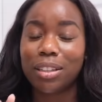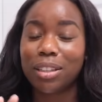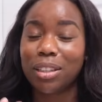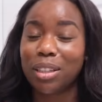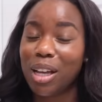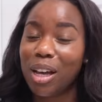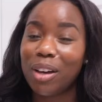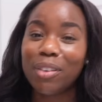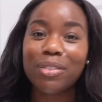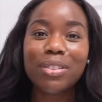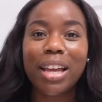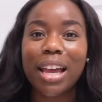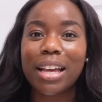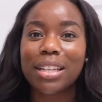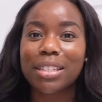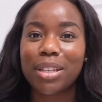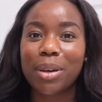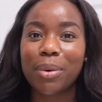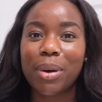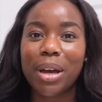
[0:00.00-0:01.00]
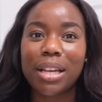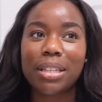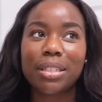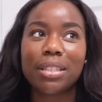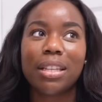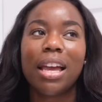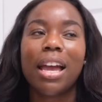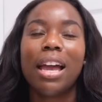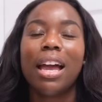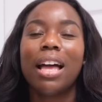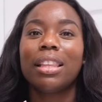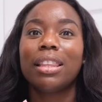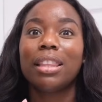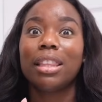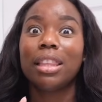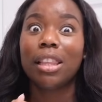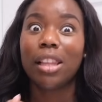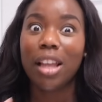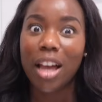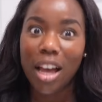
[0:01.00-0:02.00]
Loved SOS,
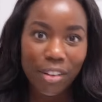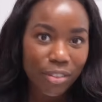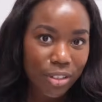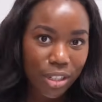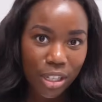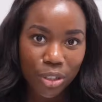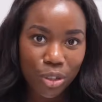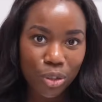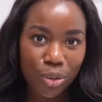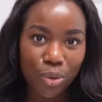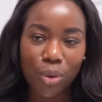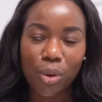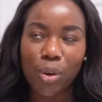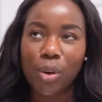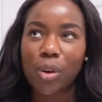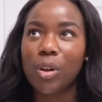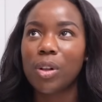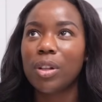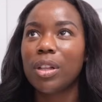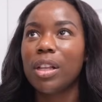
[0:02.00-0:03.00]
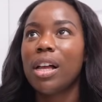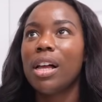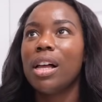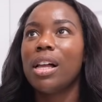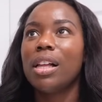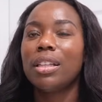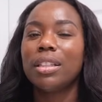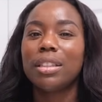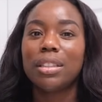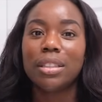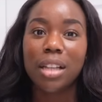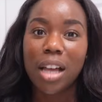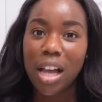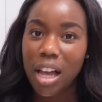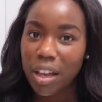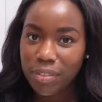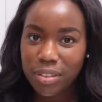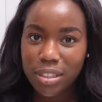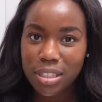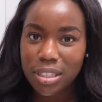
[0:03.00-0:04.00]
loved Control,
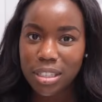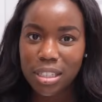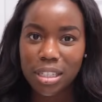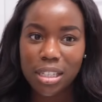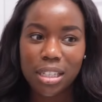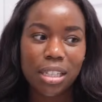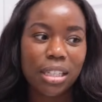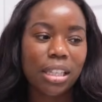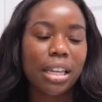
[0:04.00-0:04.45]
loved Z.